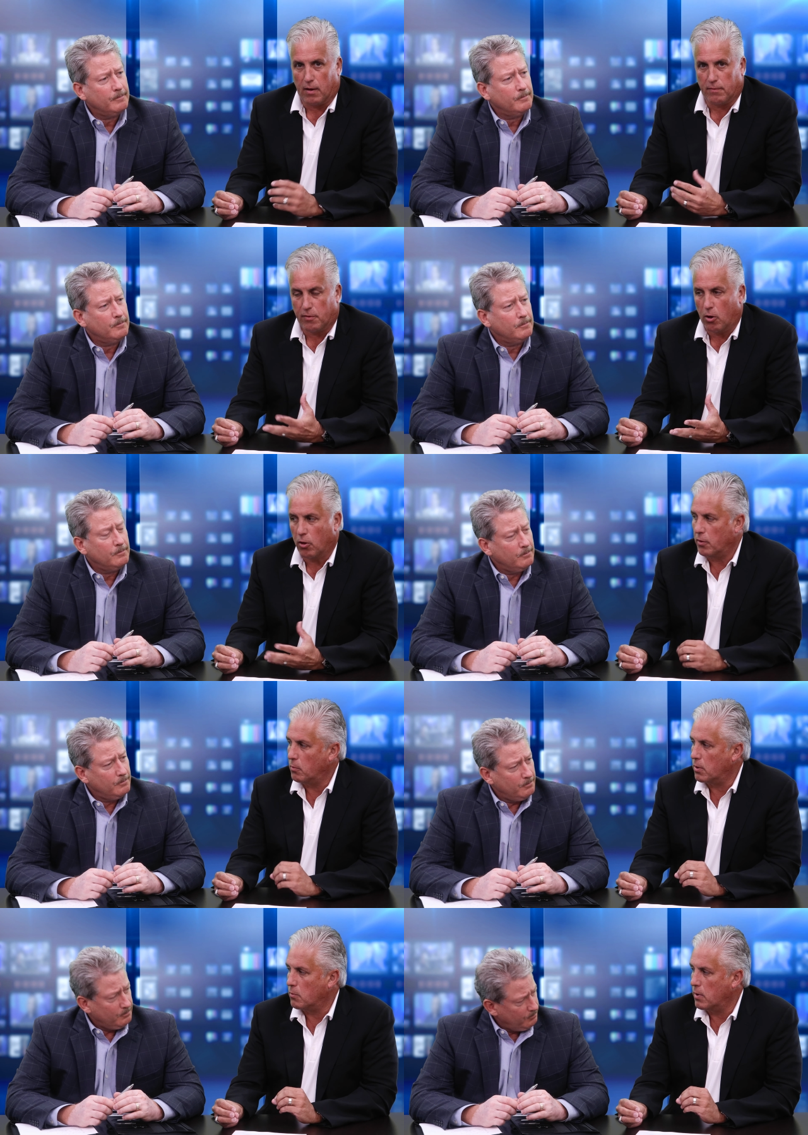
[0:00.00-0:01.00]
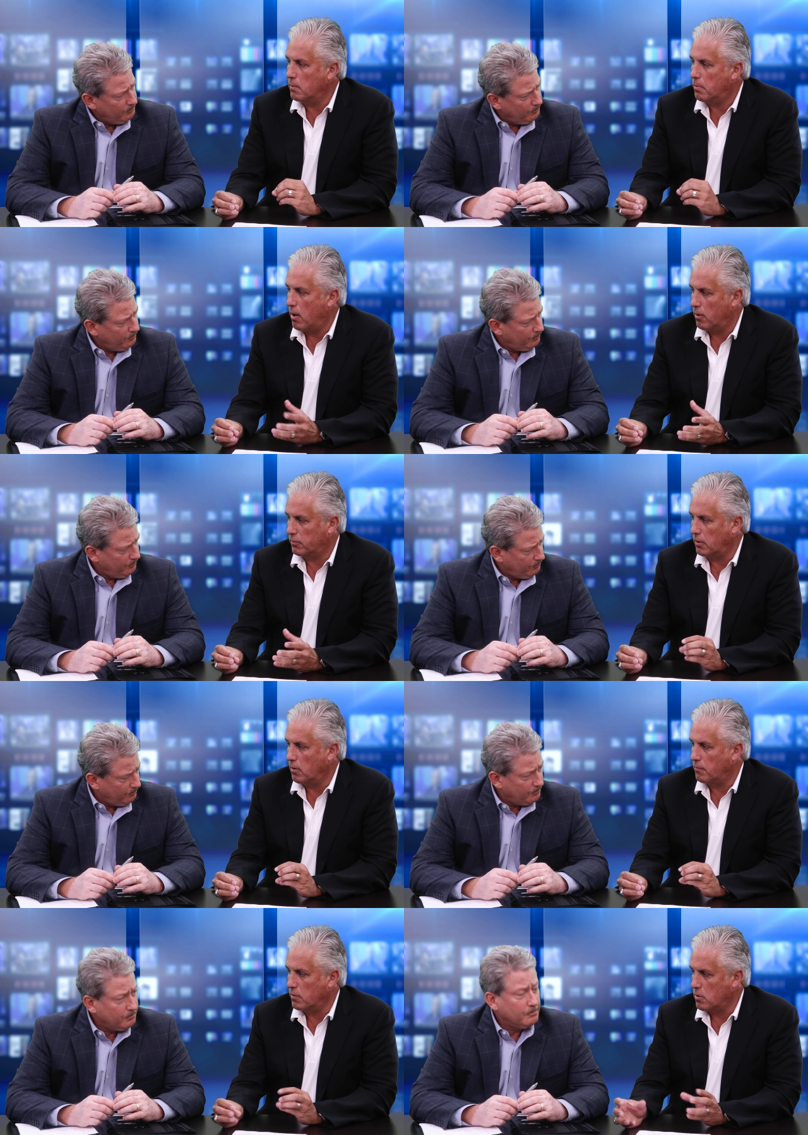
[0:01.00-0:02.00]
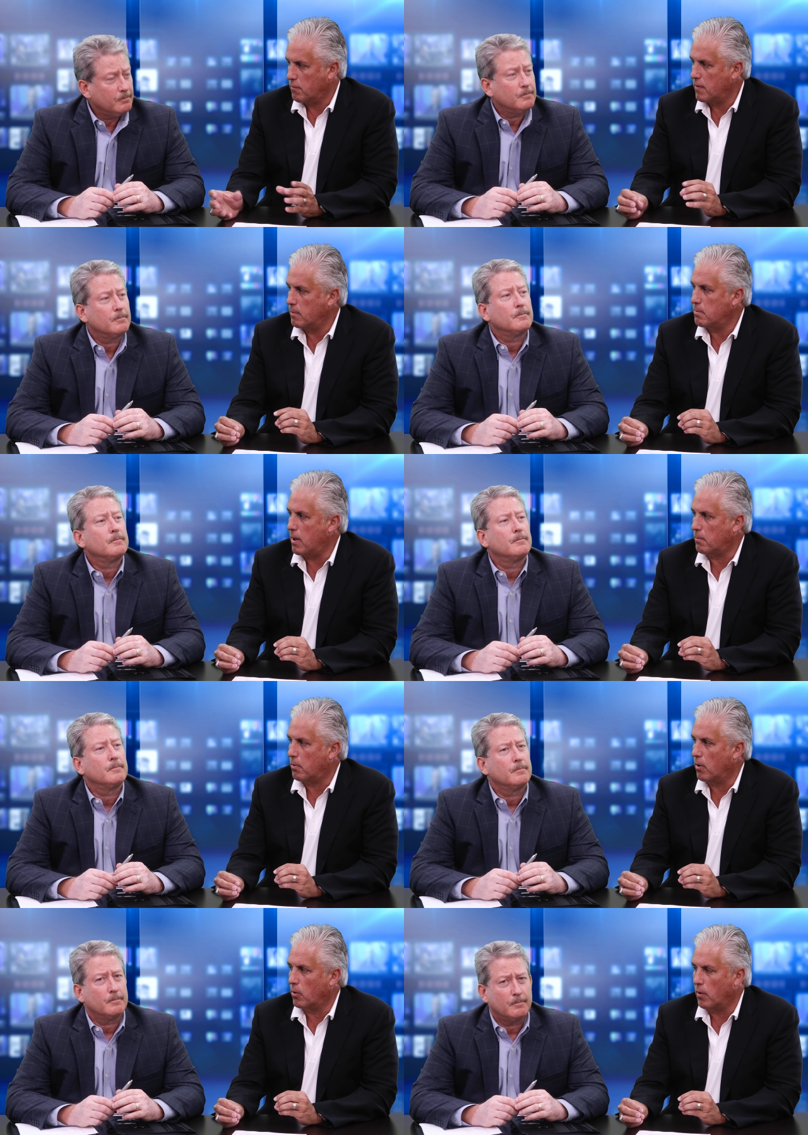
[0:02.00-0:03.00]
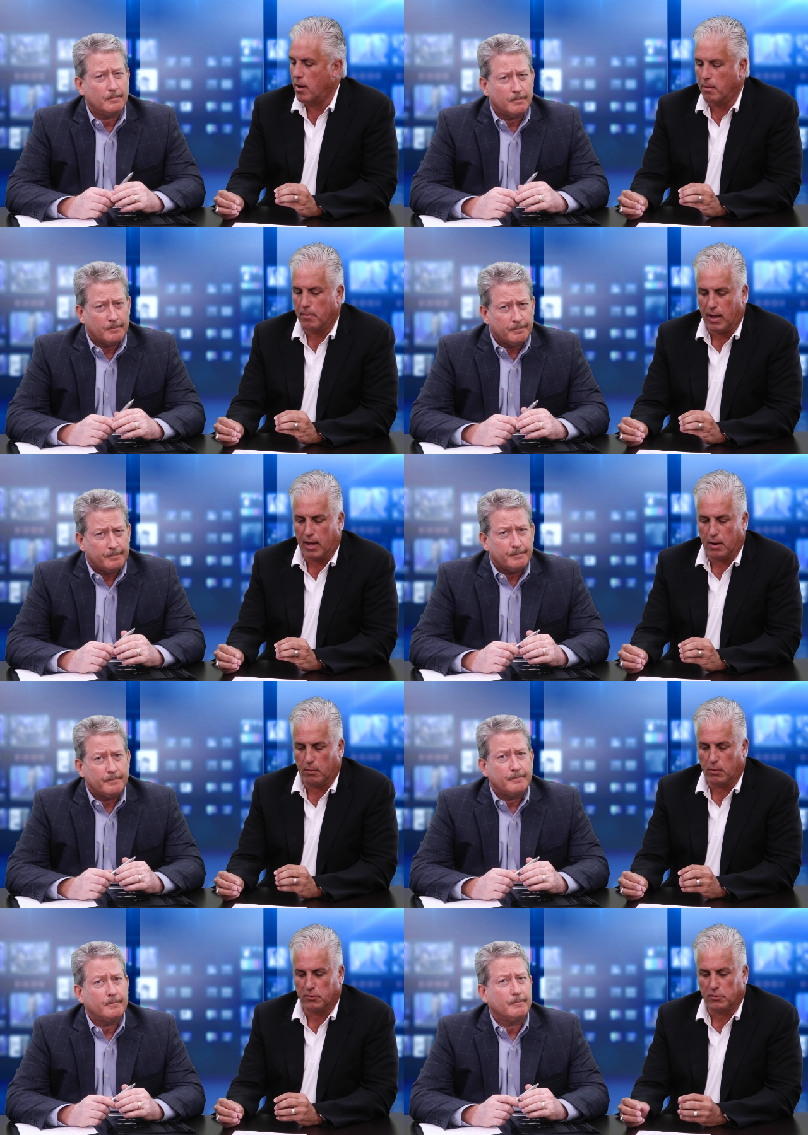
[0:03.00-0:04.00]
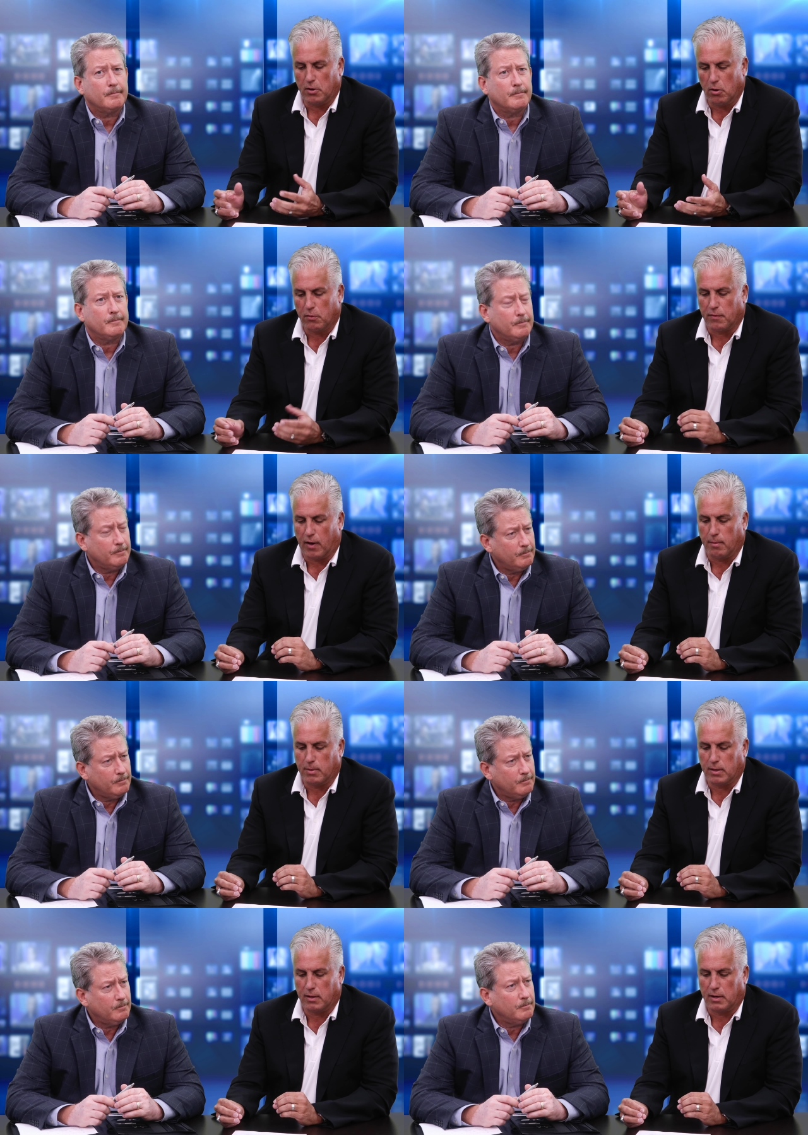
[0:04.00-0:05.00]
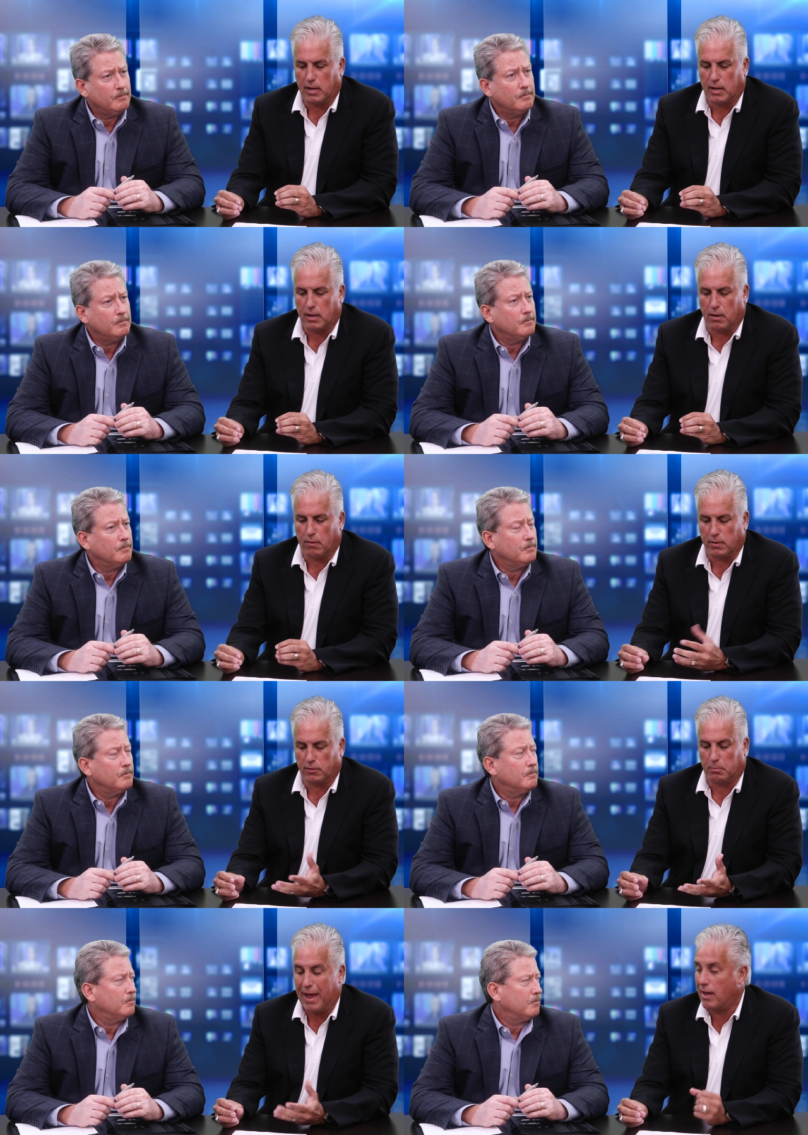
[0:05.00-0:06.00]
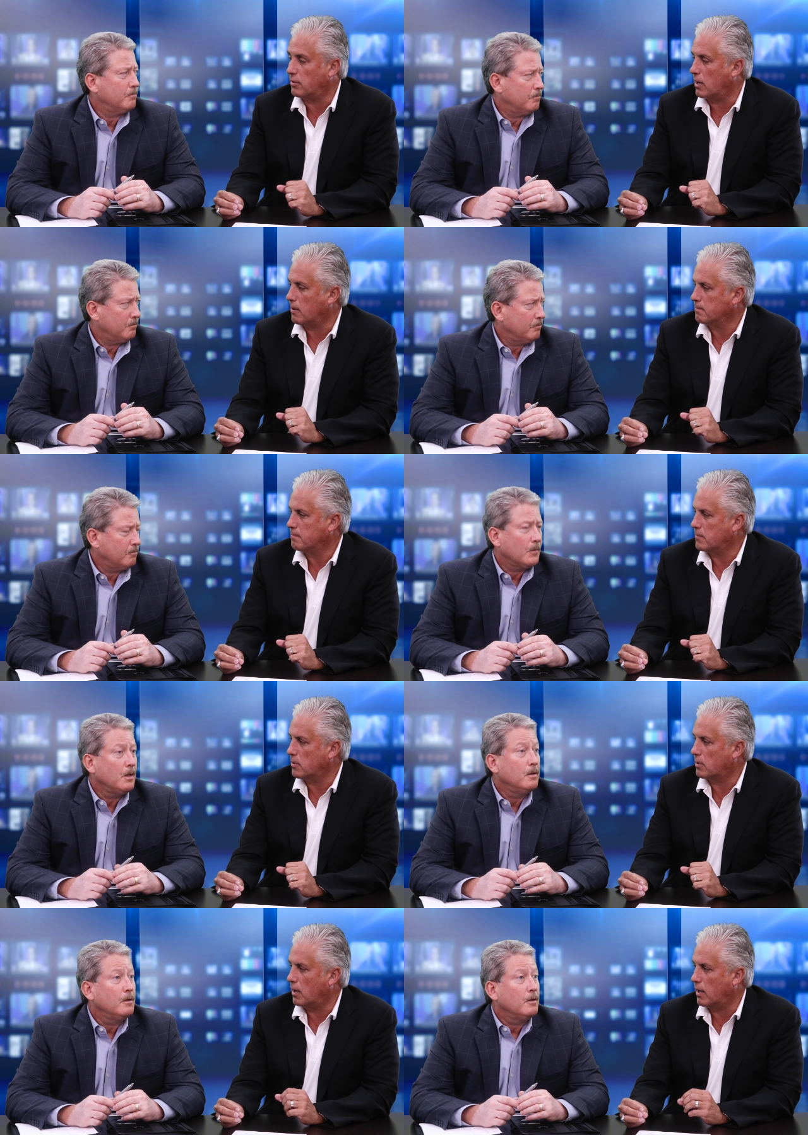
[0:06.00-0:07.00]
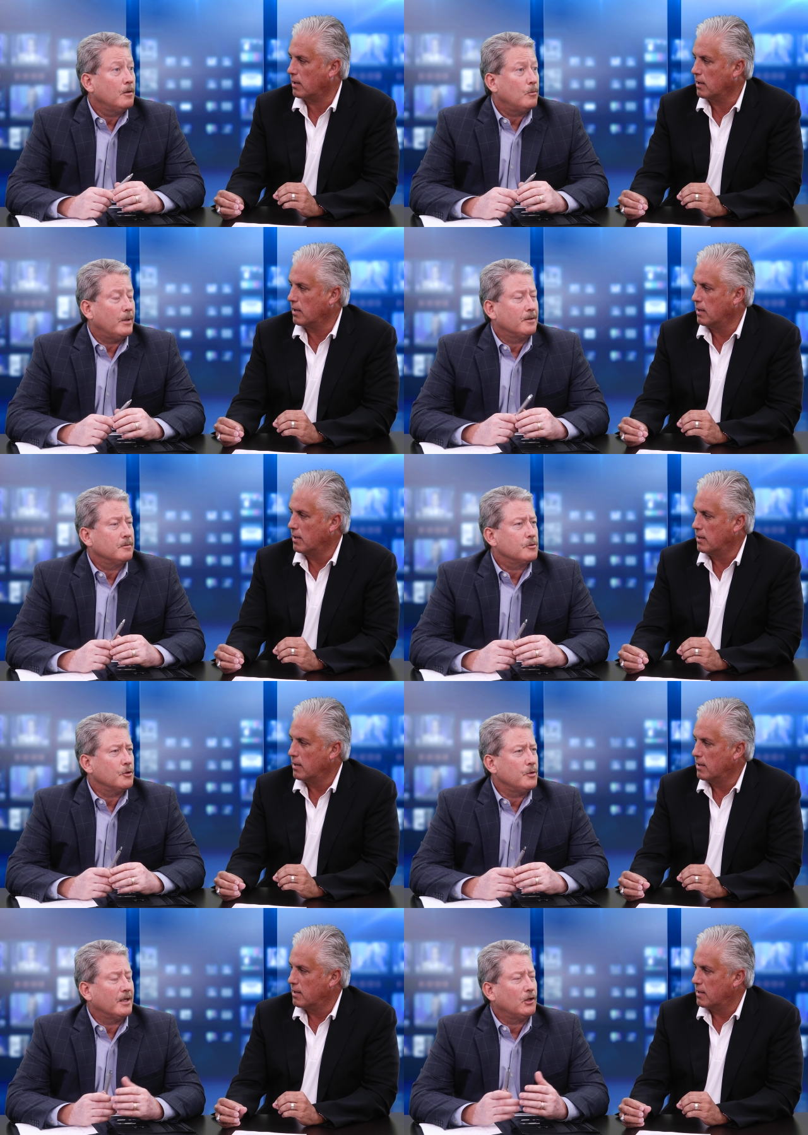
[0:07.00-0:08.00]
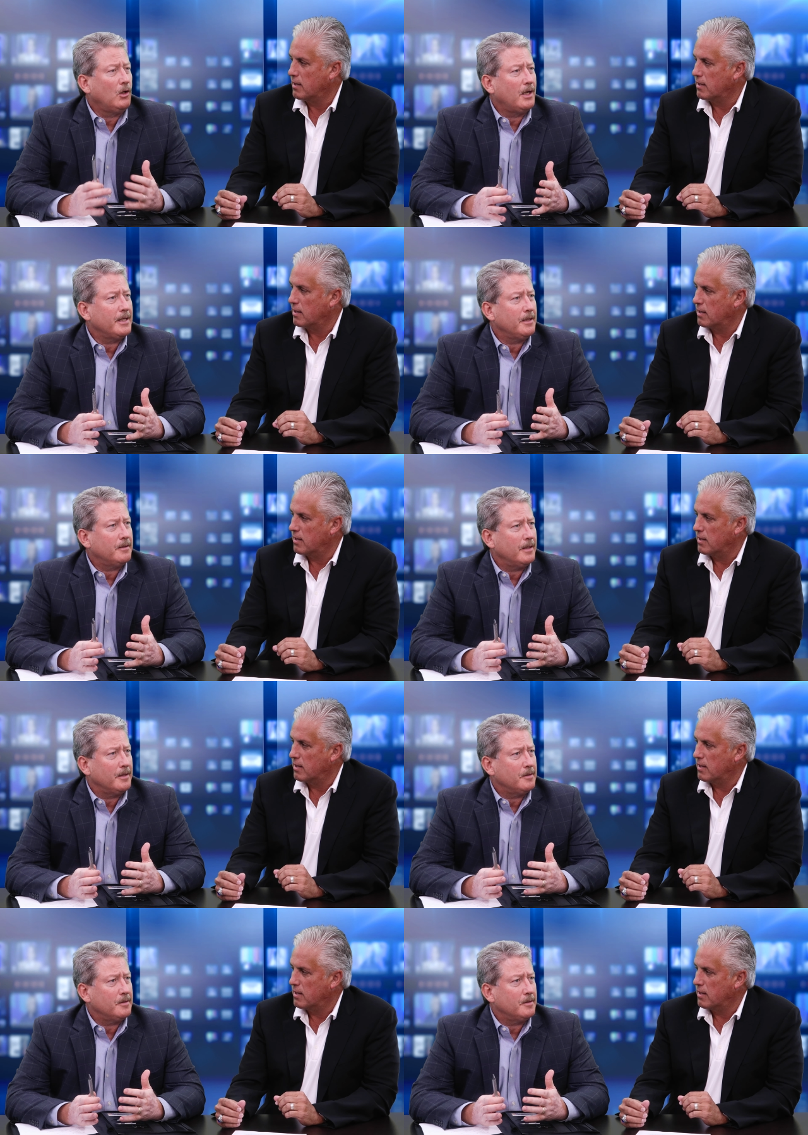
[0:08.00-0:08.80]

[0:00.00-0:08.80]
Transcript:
Speaker 1: uh, fall that we had written policy on for the Your Family Bank program, and it was to notify me that he of his passing. Okay.
Speaker 2: Wow. So you had a client